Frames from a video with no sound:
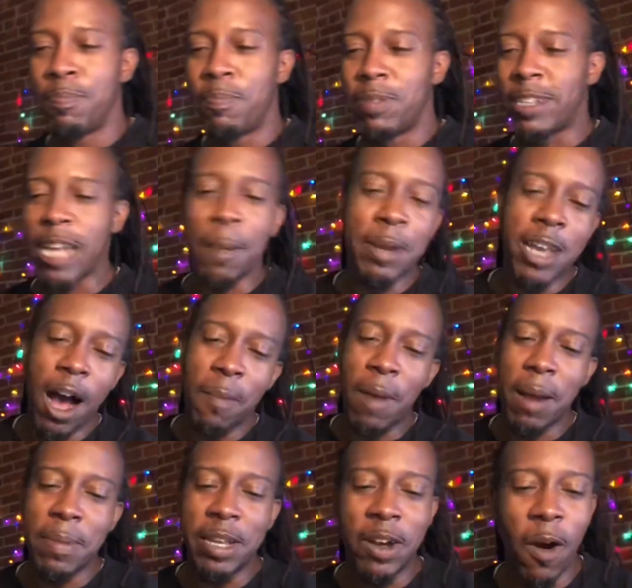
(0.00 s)
some of y'all
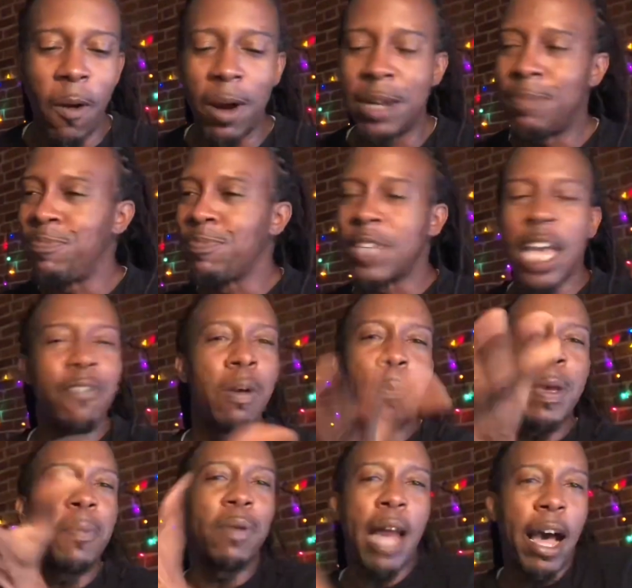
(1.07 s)
might be going, even
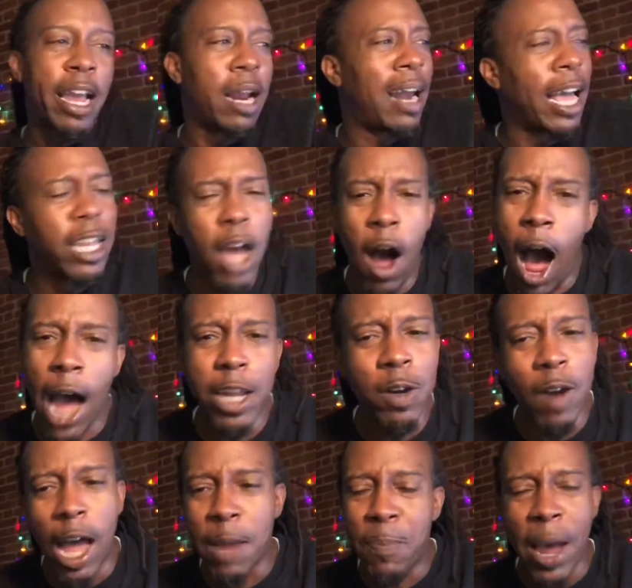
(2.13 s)
people out here like, yo, how
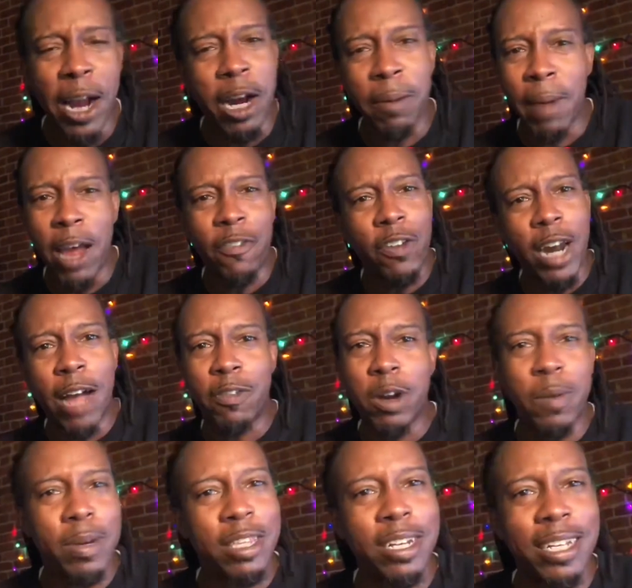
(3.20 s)
you like Baker Mayfield after he
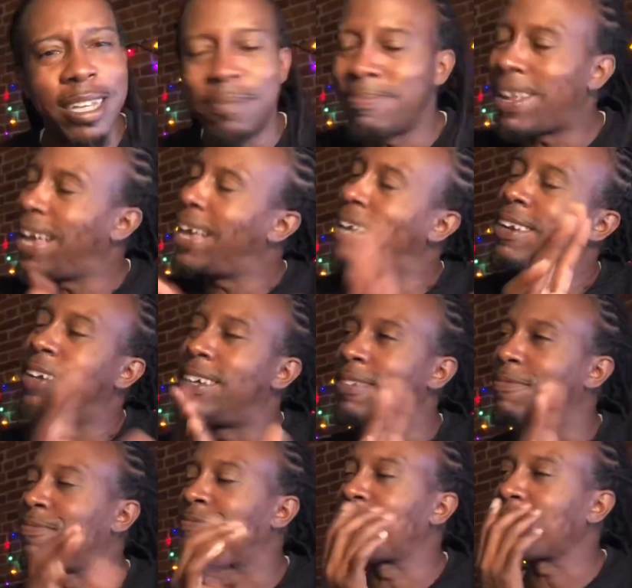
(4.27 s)
went to the... Man, look.
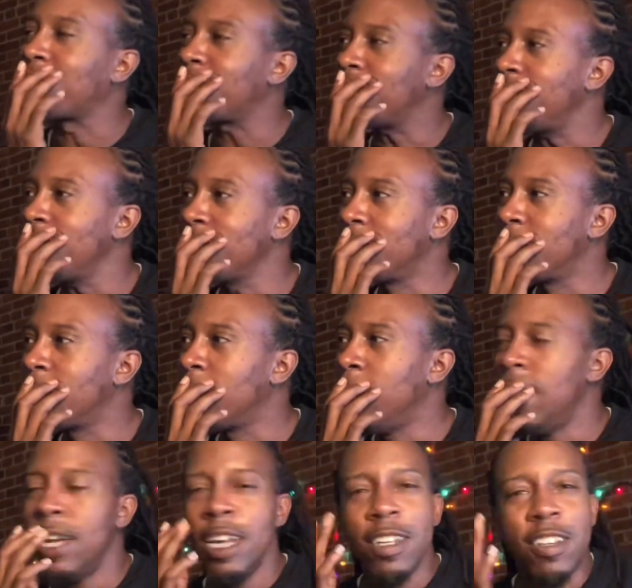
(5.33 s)

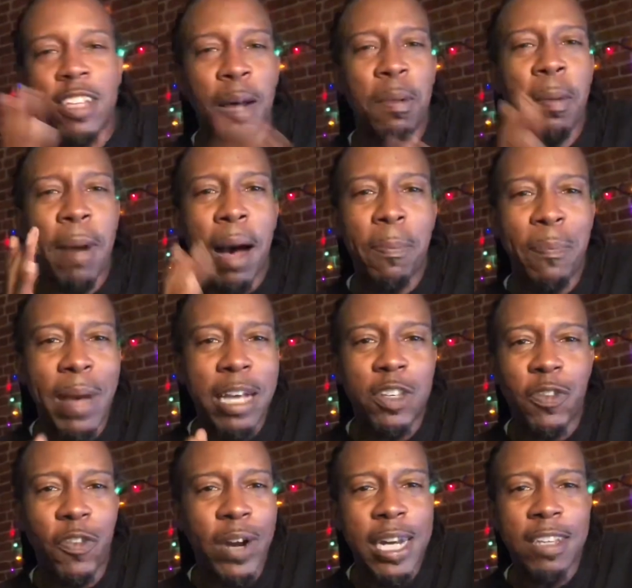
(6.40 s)
Some of my
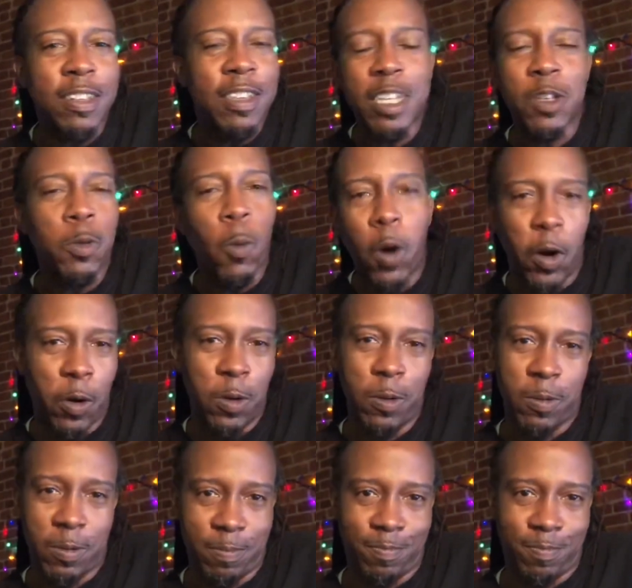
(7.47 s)
best friends in this world